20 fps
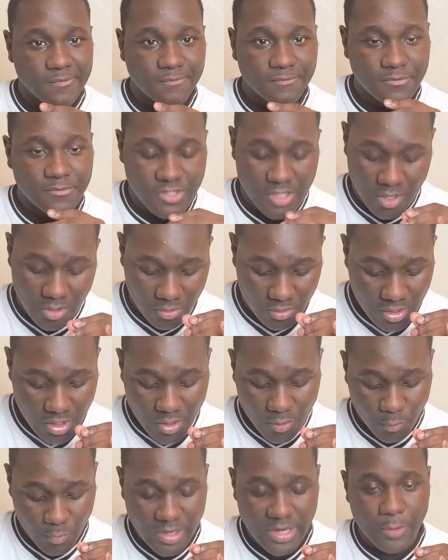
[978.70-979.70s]
So
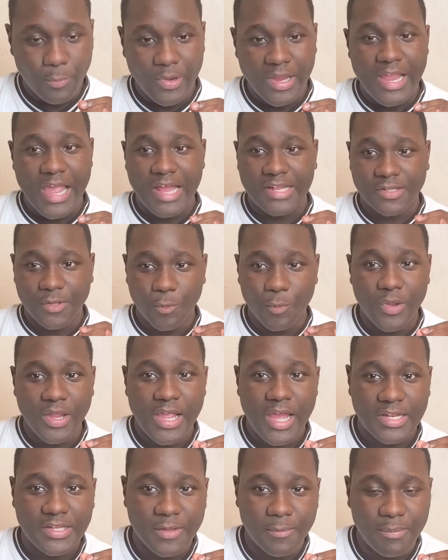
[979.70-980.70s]
we got
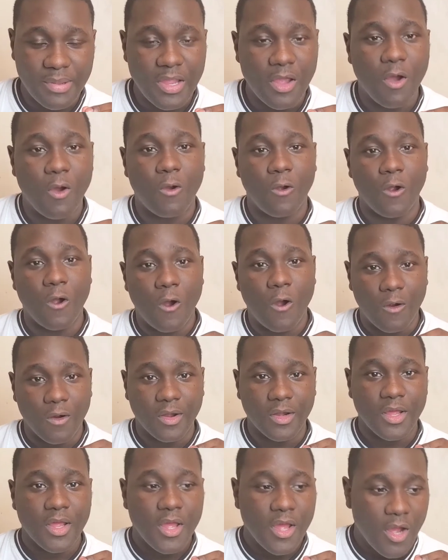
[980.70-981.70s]
to be on guard
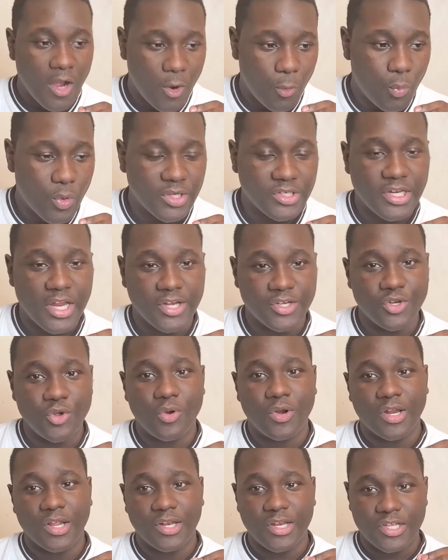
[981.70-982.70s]
of what they're
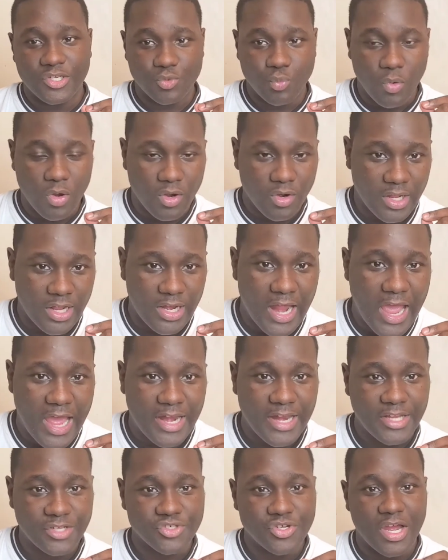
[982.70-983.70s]
doing in this world and how
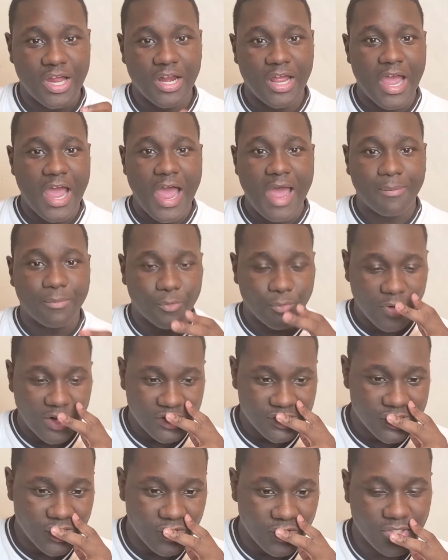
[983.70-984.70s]
they're trying to operate
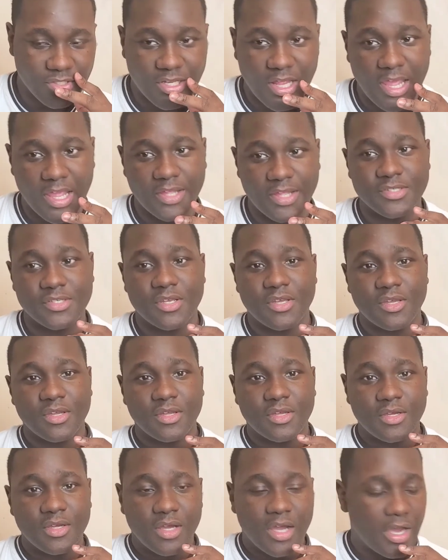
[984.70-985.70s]
certain things.
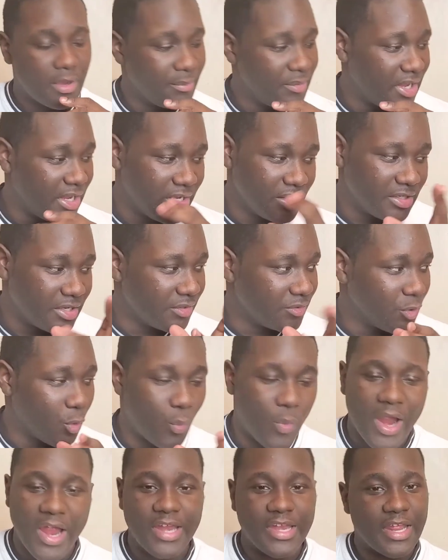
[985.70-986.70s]
I mean, the
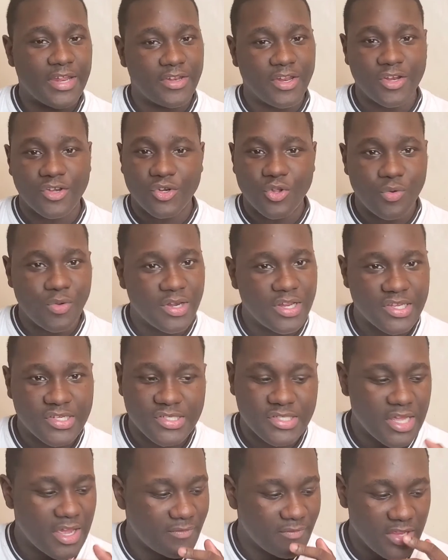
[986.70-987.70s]
way that they're doing this
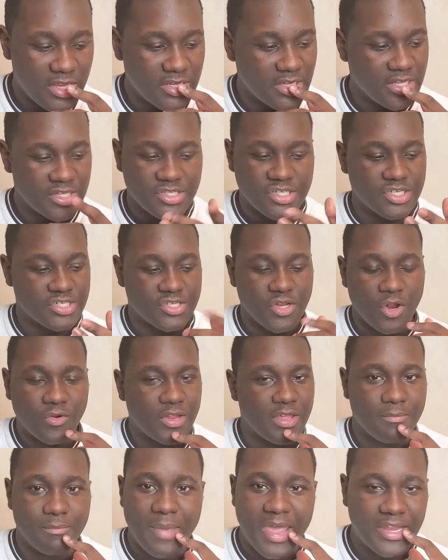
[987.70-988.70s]
stuff, it just don't
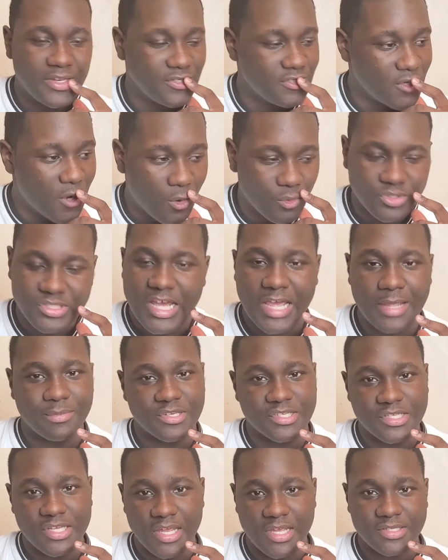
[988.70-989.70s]
even make no type of
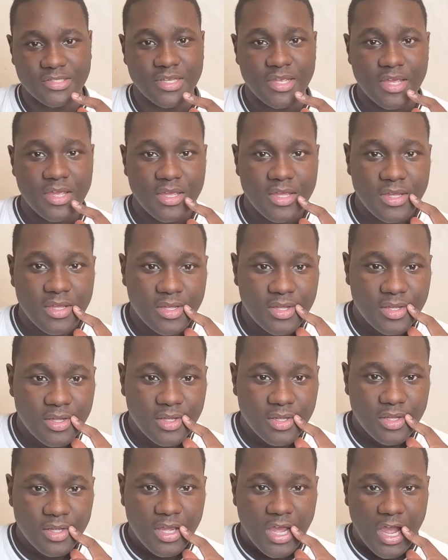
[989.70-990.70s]
sense.
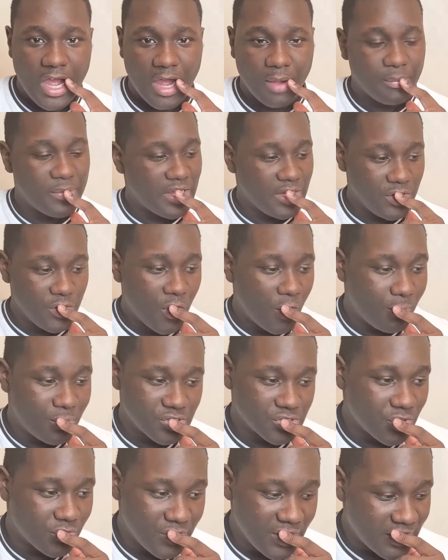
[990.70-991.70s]
I mean, you almost
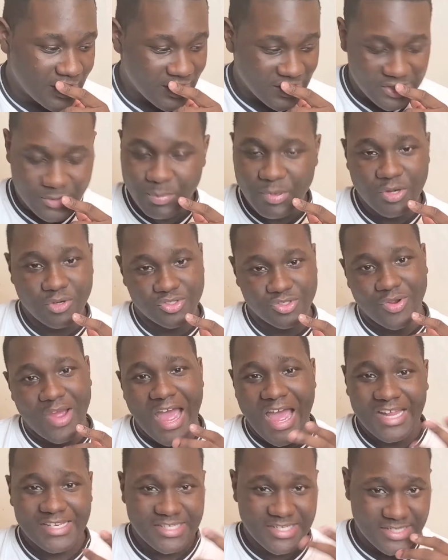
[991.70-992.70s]
don't need the spiritual
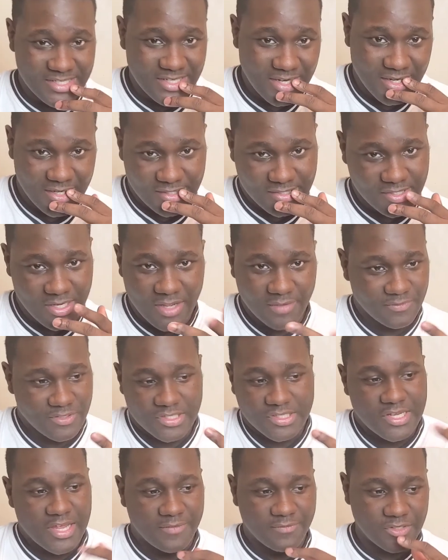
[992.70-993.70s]
eye to see this stuff. This
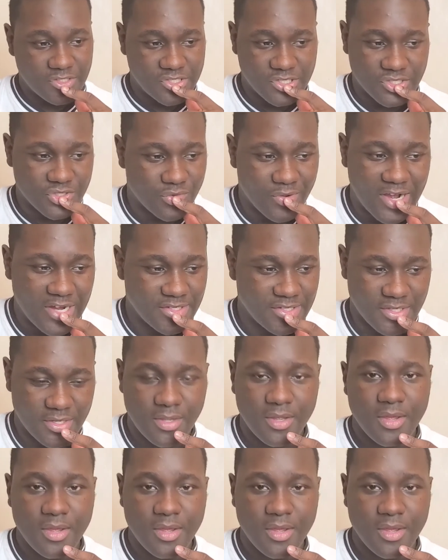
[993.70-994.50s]
stuff is just crazy.